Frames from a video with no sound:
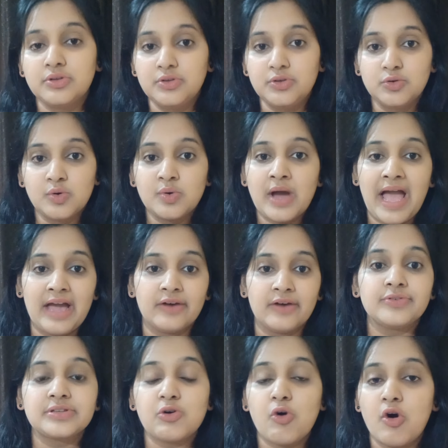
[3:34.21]
you
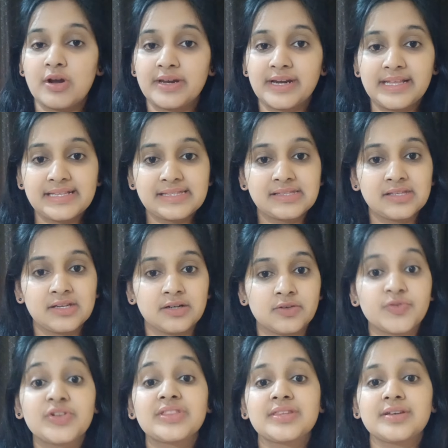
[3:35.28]
have already served